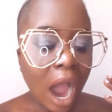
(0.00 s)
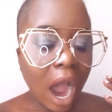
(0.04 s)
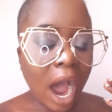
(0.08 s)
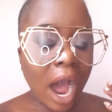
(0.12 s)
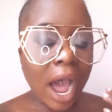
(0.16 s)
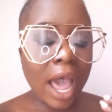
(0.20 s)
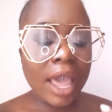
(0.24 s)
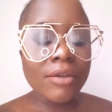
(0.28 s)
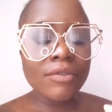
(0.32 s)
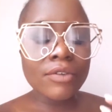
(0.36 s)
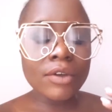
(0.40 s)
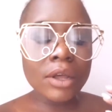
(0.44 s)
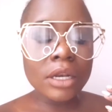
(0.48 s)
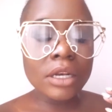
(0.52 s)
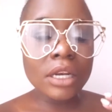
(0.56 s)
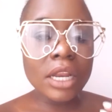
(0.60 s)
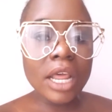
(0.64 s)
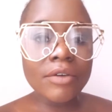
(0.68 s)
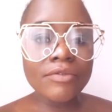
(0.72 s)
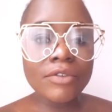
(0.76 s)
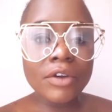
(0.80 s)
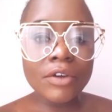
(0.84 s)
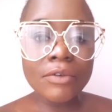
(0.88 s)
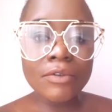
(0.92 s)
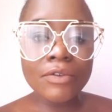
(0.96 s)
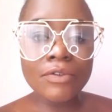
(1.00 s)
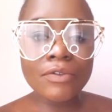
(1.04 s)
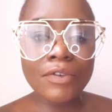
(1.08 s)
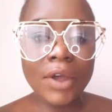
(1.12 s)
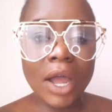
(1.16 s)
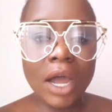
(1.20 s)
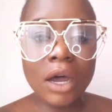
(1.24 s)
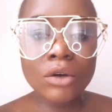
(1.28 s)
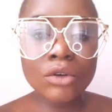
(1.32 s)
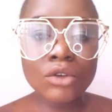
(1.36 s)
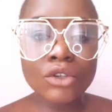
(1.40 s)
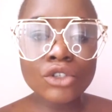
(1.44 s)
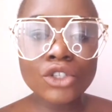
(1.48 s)
I've never
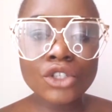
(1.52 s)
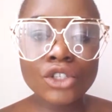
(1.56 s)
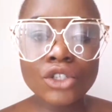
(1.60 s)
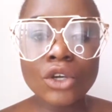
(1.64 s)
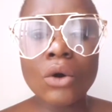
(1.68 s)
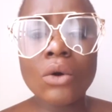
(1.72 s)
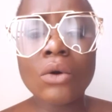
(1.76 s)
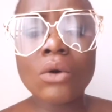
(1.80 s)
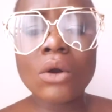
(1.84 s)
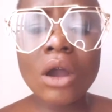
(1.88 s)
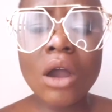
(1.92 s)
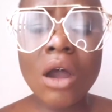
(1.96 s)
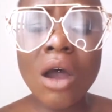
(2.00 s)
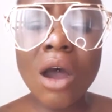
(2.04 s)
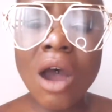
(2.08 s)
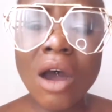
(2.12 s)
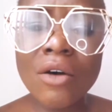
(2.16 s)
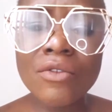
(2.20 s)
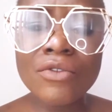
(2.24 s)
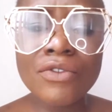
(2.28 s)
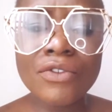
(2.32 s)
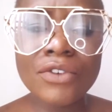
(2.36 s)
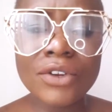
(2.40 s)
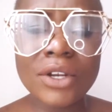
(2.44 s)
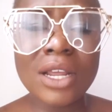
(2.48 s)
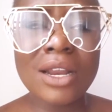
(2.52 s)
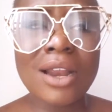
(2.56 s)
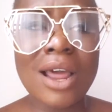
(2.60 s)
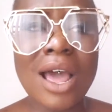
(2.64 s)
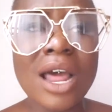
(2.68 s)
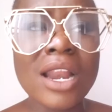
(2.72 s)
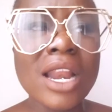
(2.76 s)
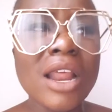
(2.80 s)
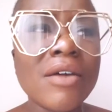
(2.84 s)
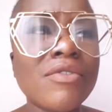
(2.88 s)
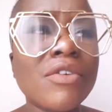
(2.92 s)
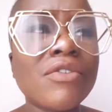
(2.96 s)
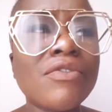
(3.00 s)
felt so confident,
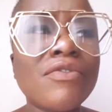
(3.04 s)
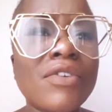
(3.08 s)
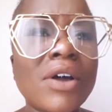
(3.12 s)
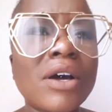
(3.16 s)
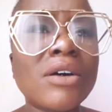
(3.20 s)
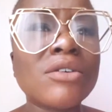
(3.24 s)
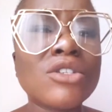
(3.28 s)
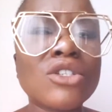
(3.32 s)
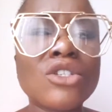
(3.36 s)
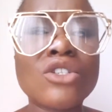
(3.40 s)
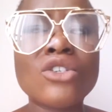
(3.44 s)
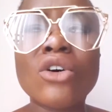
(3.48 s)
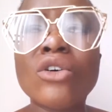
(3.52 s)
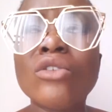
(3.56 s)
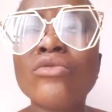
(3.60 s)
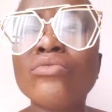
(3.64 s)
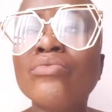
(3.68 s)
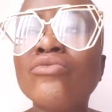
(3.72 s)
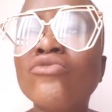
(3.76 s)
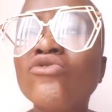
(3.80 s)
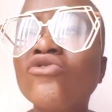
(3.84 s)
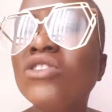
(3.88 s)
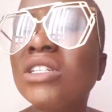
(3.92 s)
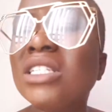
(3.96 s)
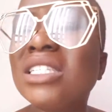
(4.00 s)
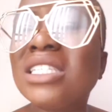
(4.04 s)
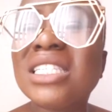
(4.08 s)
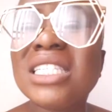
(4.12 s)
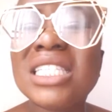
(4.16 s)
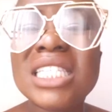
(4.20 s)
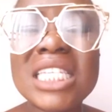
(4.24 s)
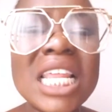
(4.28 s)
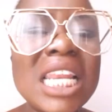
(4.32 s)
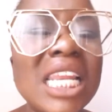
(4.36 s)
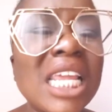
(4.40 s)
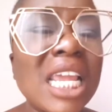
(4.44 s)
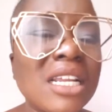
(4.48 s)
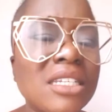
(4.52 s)
I never felt so
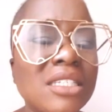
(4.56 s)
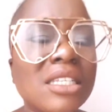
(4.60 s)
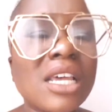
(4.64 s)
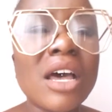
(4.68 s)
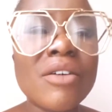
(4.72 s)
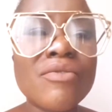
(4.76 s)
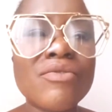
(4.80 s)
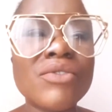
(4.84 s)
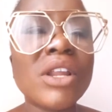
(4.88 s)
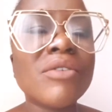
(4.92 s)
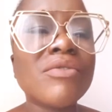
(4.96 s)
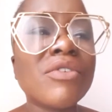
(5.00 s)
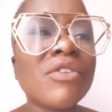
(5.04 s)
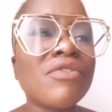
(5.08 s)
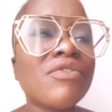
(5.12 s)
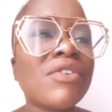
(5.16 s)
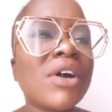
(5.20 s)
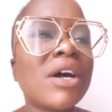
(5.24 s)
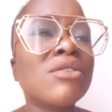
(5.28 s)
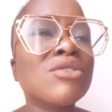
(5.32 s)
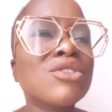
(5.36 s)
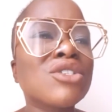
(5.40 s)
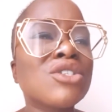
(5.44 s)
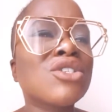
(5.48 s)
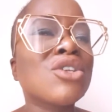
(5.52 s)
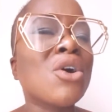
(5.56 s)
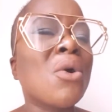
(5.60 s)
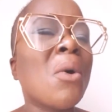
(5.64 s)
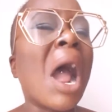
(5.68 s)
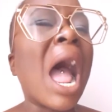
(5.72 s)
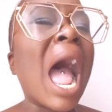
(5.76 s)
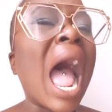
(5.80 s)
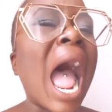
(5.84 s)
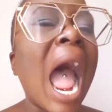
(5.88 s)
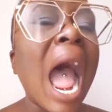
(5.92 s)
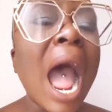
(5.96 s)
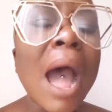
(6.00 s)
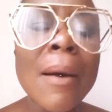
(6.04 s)
resilient, I've never felt so
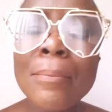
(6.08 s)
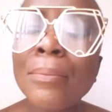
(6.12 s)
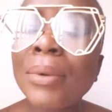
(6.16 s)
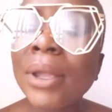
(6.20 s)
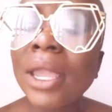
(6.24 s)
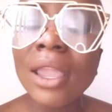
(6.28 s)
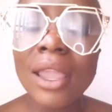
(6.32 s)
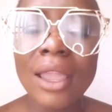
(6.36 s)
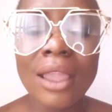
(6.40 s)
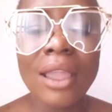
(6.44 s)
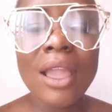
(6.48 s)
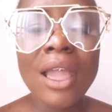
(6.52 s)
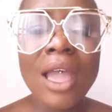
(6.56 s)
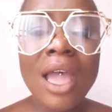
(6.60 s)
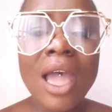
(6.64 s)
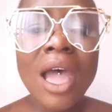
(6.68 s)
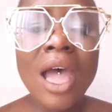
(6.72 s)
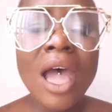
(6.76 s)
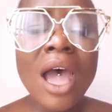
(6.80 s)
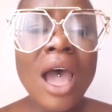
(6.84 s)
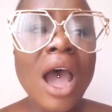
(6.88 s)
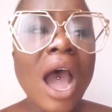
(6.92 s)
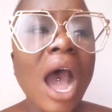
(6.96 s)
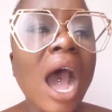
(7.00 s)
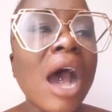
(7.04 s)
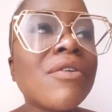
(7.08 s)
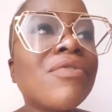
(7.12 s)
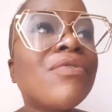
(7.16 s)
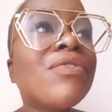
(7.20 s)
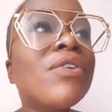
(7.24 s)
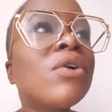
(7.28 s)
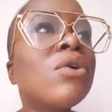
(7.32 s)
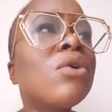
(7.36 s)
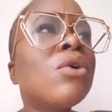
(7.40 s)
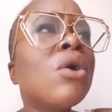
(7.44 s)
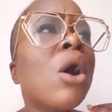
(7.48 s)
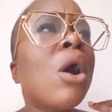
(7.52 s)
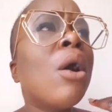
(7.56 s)
happy. I
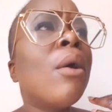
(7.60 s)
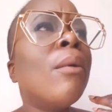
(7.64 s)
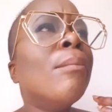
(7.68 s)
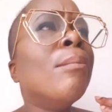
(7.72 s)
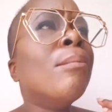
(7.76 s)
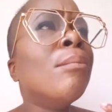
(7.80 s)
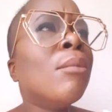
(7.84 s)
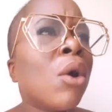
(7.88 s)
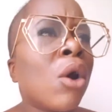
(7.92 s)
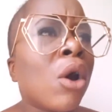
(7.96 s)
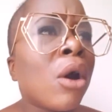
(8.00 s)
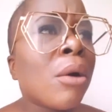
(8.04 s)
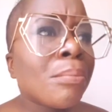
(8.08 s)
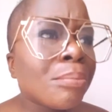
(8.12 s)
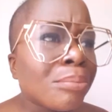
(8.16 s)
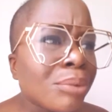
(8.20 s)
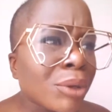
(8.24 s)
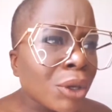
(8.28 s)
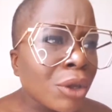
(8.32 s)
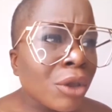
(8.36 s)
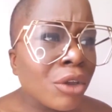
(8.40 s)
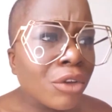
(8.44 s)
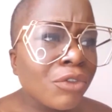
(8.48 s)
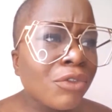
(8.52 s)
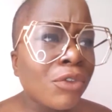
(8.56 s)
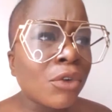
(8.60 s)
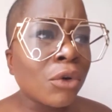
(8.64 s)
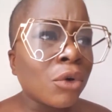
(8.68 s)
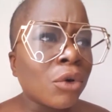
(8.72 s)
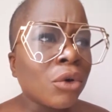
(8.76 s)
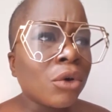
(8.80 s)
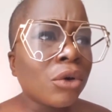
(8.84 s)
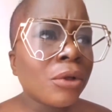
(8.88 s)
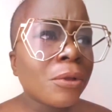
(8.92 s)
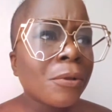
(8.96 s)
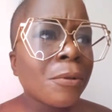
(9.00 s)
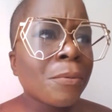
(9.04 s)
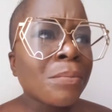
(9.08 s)
feel more
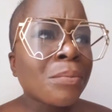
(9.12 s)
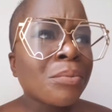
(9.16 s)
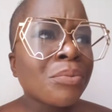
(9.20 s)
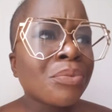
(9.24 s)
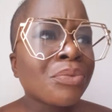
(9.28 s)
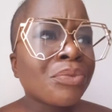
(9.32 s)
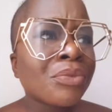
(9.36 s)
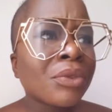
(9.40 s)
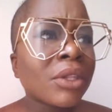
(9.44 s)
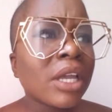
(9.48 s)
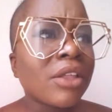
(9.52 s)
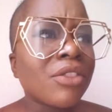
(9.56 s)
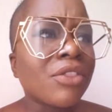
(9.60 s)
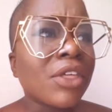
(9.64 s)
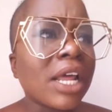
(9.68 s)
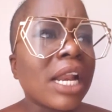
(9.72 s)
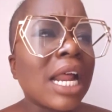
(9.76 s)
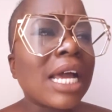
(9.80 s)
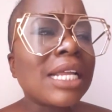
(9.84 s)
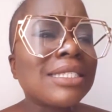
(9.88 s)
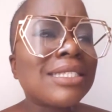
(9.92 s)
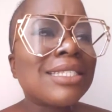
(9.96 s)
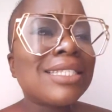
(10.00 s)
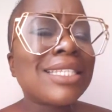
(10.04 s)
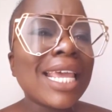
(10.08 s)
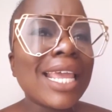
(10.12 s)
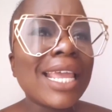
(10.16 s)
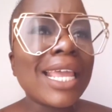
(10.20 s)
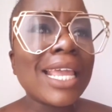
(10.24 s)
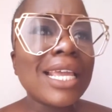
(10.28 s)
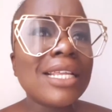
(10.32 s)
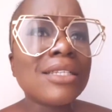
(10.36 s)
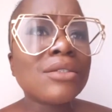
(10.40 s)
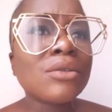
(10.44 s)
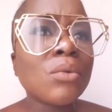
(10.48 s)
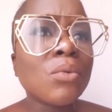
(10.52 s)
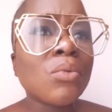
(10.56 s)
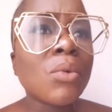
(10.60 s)
beautiful than I
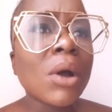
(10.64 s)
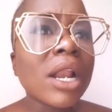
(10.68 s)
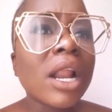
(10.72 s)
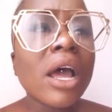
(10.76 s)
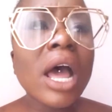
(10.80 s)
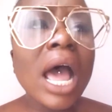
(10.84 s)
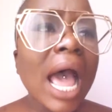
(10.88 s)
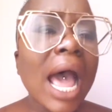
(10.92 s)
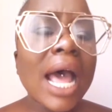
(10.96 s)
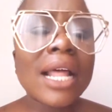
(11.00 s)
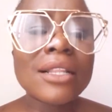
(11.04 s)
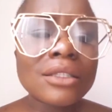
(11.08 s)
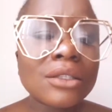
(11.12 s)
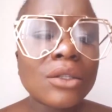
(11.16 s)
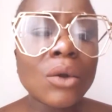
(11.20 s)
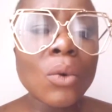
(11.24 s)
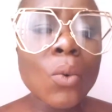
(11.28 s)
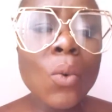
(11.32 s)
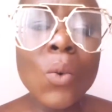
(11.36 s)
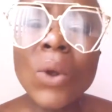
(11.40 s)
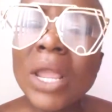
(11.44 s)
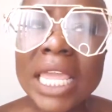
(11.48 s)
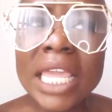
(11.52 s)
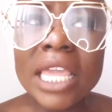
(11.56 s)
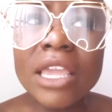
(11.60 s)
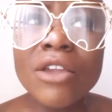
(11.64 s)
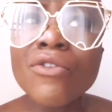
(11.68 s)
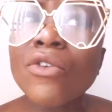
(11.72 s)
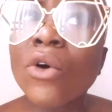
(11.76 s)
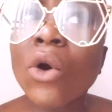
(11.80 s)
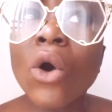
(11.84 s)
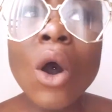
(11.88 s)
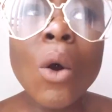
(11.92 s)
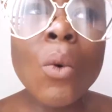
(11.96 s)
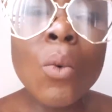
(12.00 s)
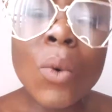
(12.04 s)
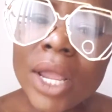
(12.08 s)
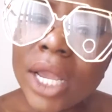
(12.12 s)
did when I had the weave
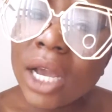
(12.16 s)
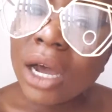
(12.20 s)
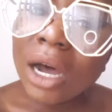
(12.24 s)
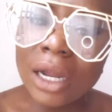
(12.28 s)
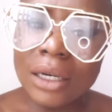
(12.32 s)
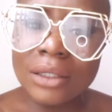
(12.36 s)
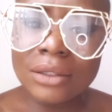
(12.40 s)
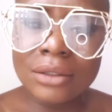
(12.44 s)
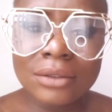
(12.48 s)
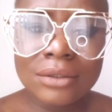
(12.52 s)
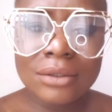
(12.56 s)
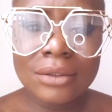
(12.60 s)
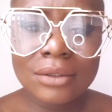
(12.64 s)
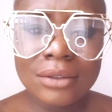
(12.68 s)
or wig on.